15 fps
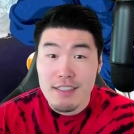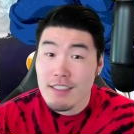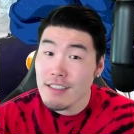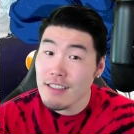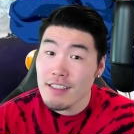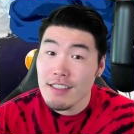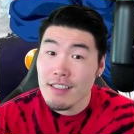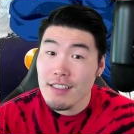
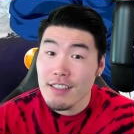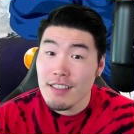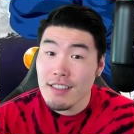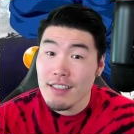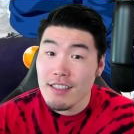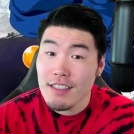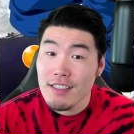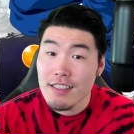
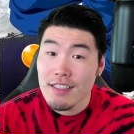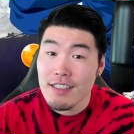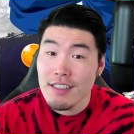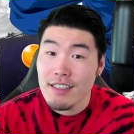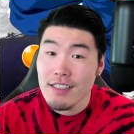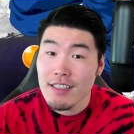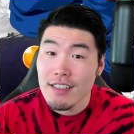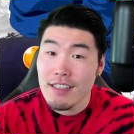
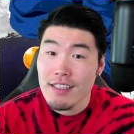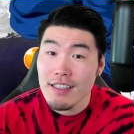(no one is talking)